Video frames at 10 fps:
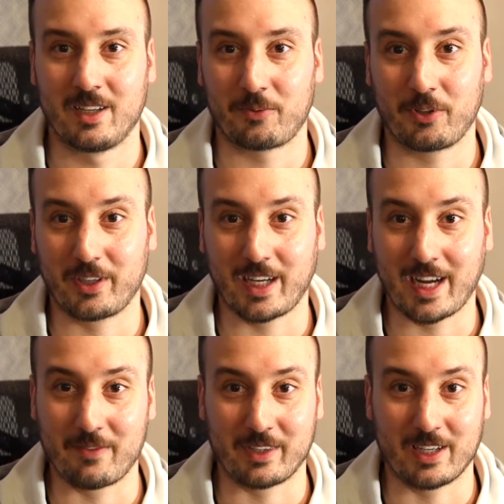really not
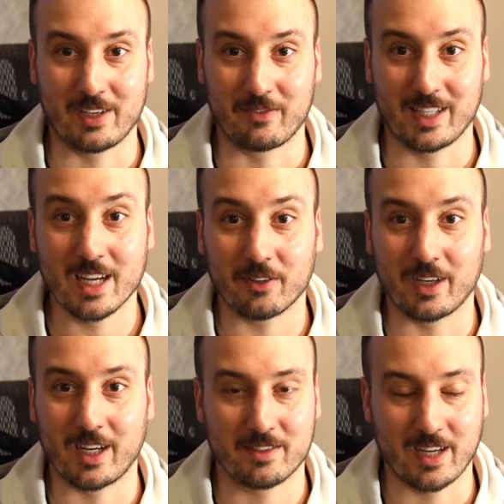having even
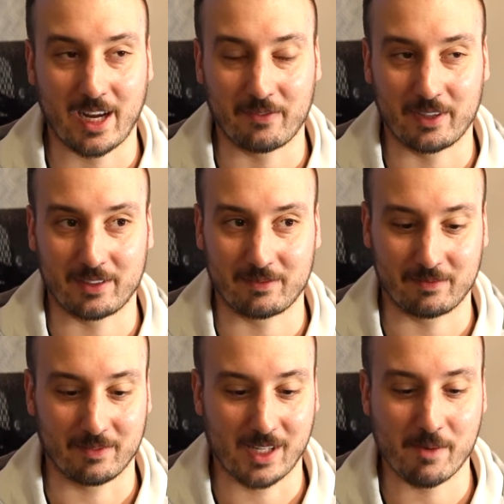internet to having
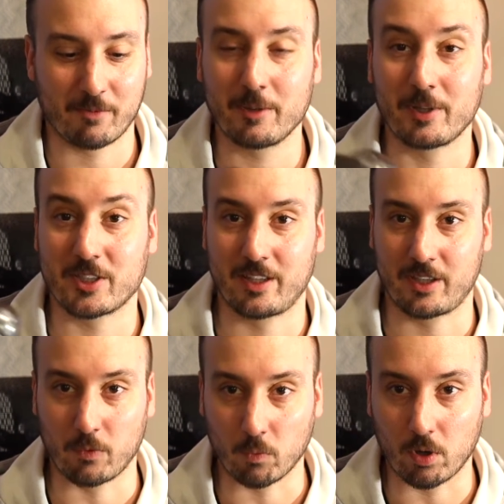pretty much
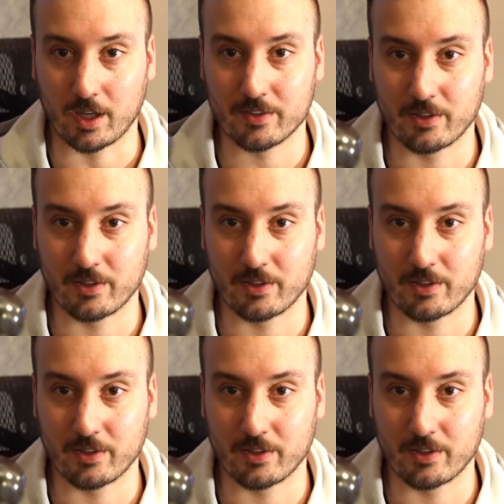anything you want.